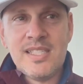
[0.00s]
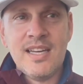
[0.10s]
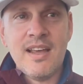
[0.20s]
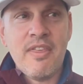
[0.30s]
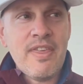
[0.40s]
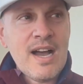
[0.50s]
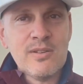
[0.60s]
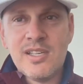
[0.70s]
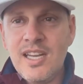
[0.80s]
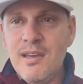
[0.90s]
send
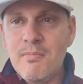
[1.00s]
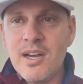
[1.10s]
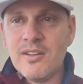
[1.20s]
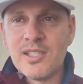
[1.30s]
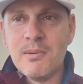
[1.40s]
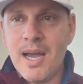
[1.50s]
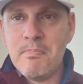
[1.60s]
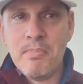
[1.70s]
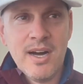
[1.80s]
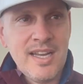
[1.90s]
1,000 emails to my
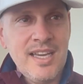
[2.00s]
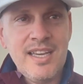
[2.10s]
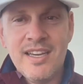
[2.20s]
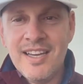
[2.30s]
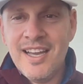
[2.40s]
buddy